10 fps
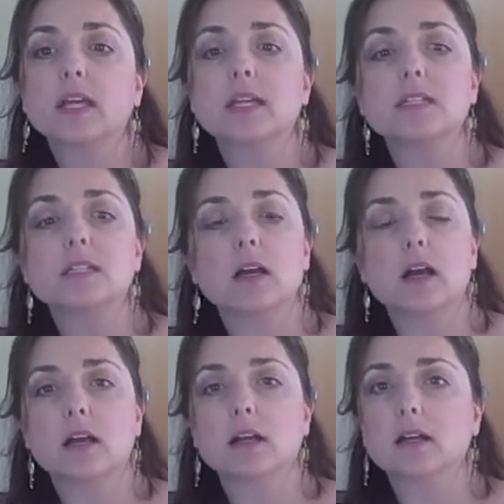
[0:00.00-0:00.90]
is
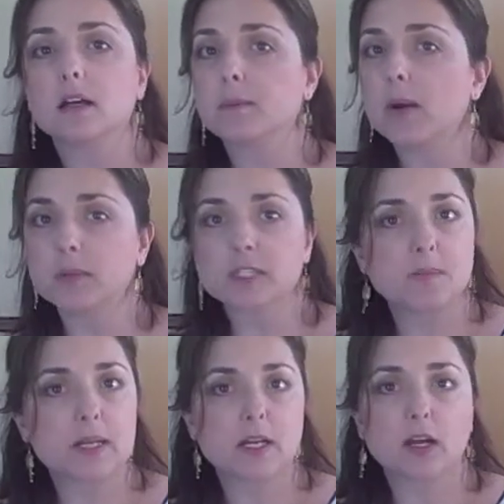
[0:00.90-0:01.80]
a public
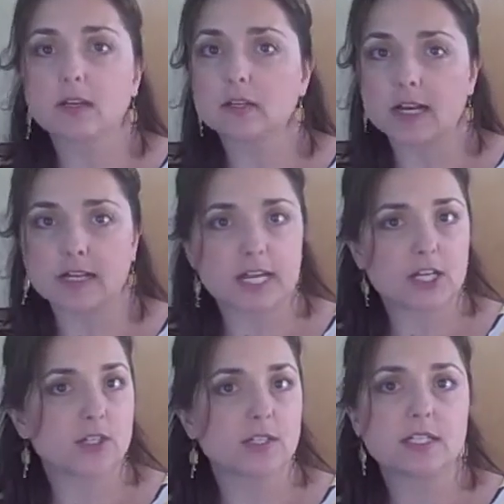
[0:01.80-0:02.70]
speaker on a
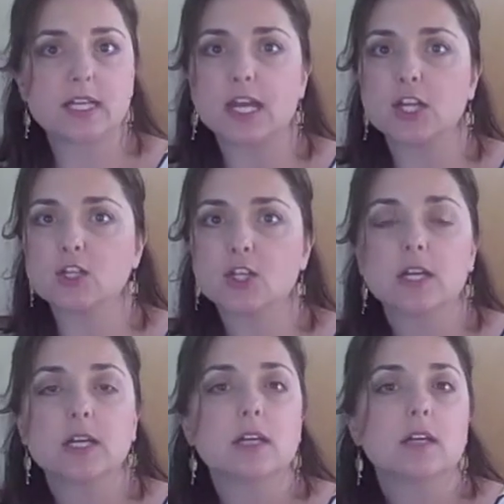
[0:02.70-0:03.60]
national stage,
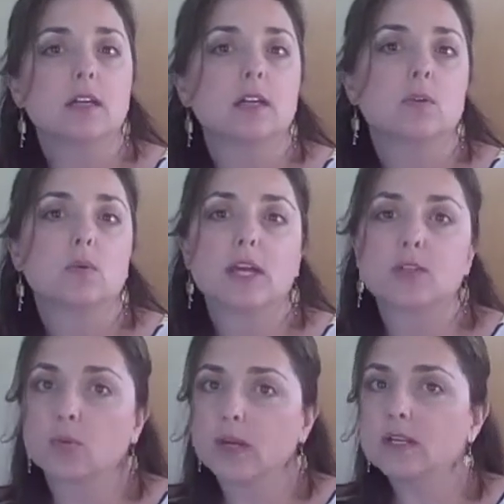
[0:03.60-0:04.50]

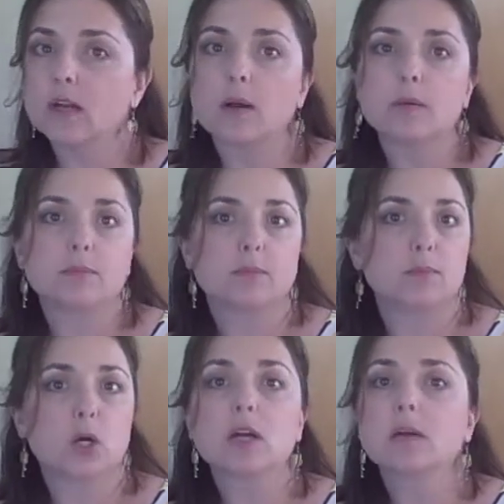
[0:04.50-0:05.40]
has written a
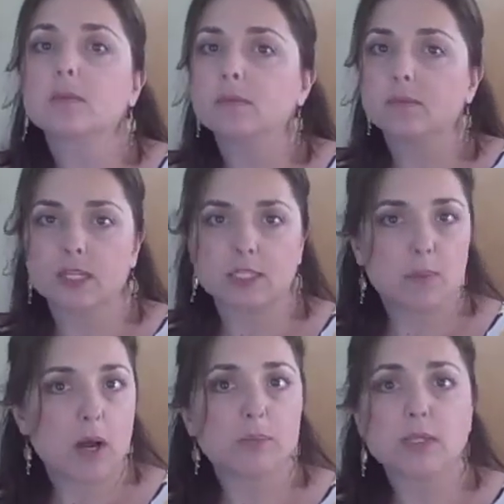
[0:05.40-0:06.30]
book that's
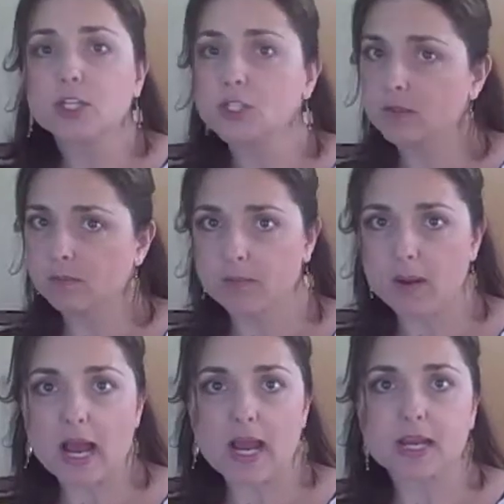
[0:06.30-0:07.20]
published
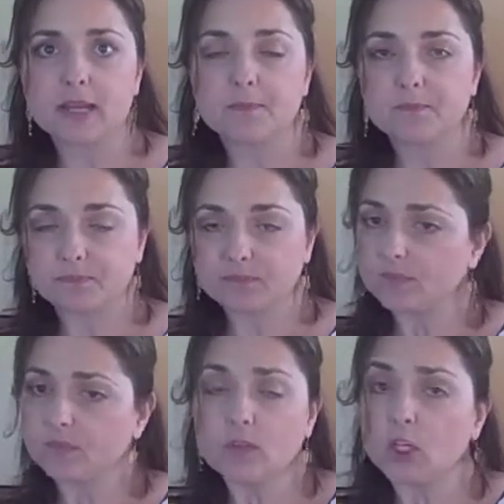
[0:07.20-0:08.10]
by,
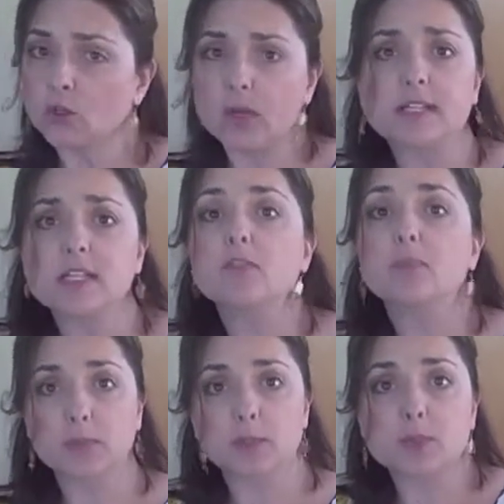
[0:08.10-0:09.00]
not
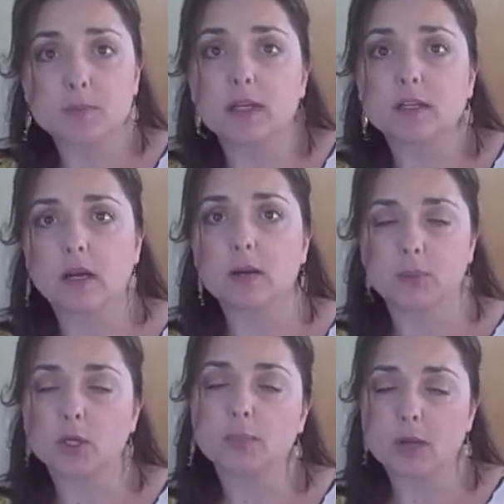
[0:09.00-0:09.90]
self-published, but a
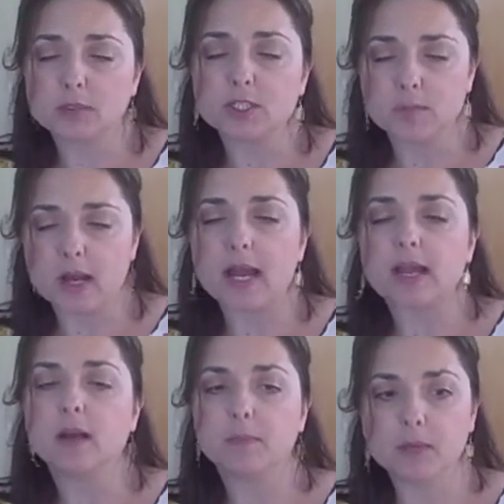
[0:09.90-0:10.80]
book published
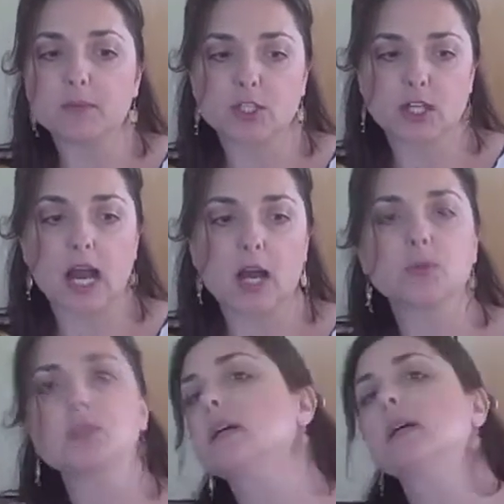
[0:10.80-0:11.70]
by a publishing
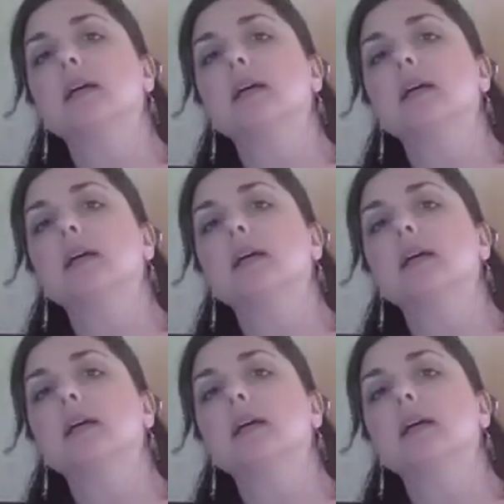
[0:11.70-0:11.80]
house,